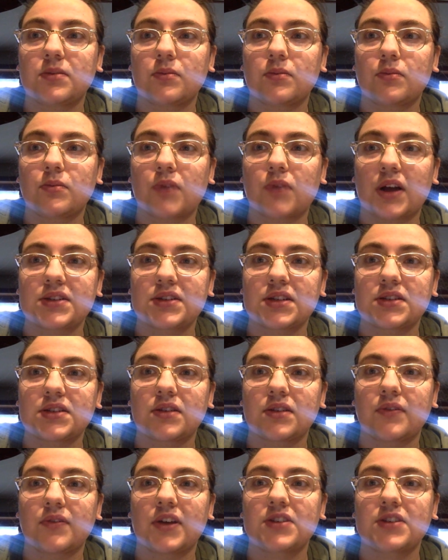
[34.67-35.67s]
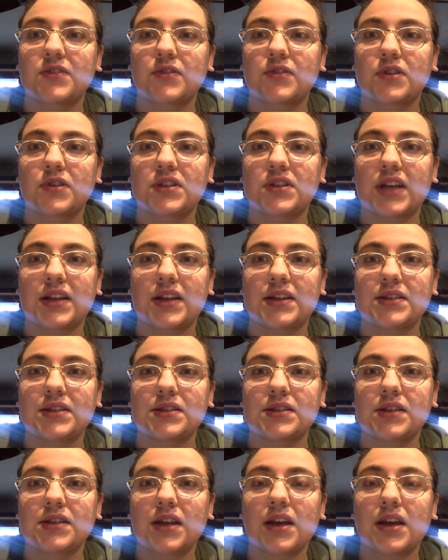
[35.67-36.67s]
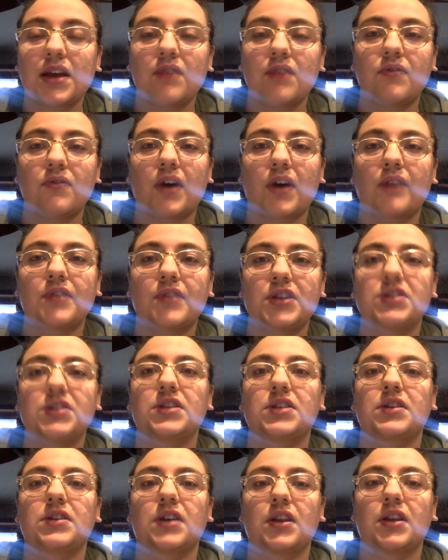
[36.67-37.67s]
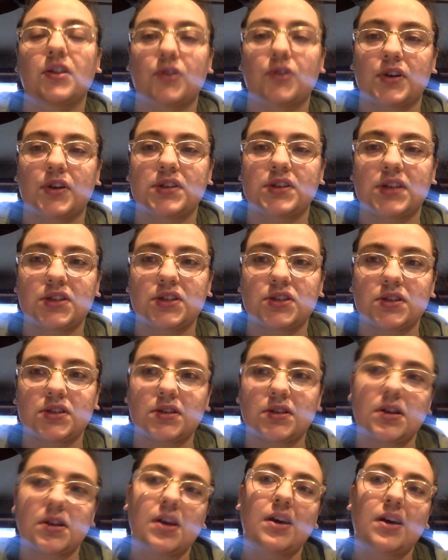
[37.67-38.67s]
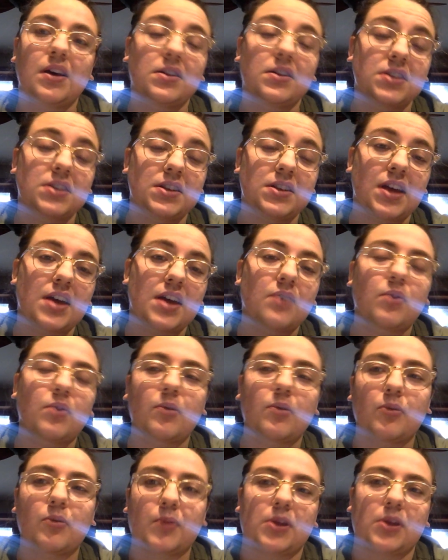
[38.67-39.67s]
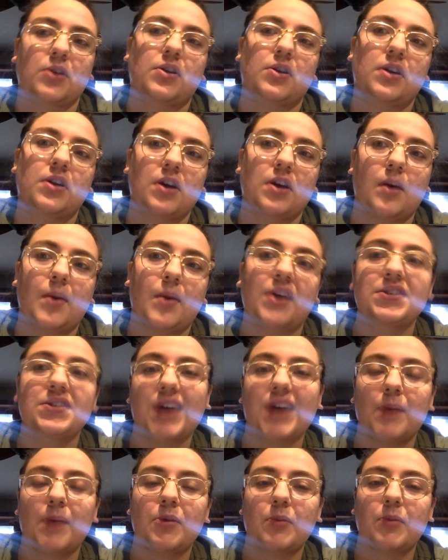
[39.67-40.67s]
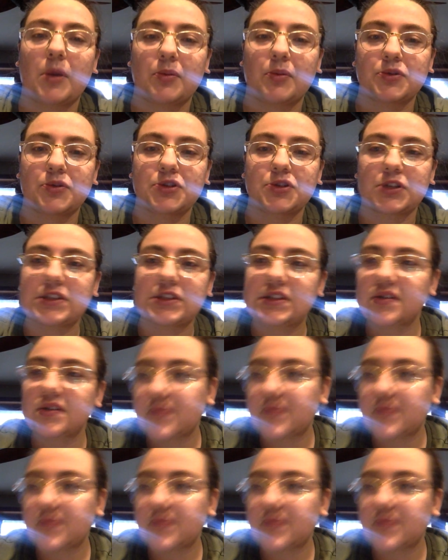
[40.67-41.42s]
process to festival attendees in 5 teaching and learning stations. Today, we will be learning about tapping maple trees.